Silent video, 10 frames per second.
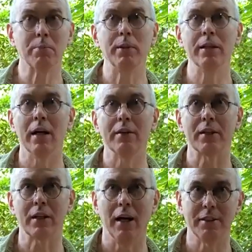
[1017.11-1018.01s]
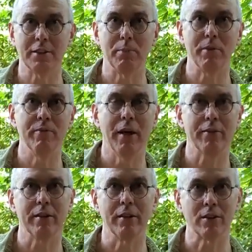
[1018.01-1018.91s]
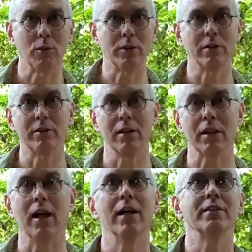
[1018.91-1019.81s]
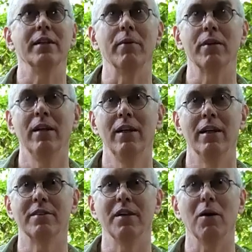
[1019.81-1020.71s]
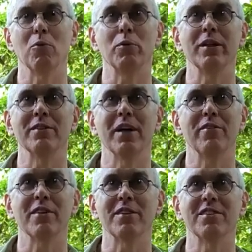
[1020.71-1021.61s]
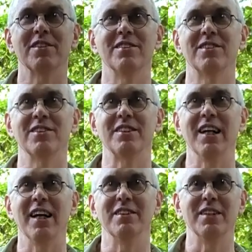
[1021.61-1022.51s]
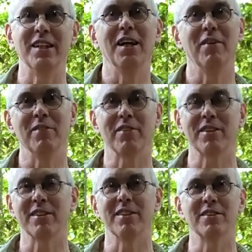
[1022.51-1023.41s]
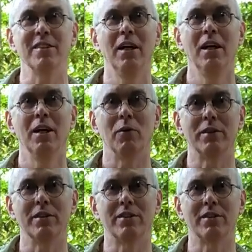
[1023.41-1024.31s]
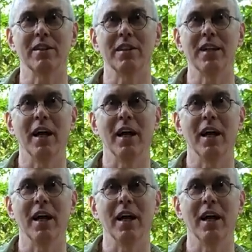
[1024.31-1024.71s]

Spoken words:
beyond the concept of nothingness, which is still a concept. It's not real nothingness. It's just the idea of nothingness, which is still an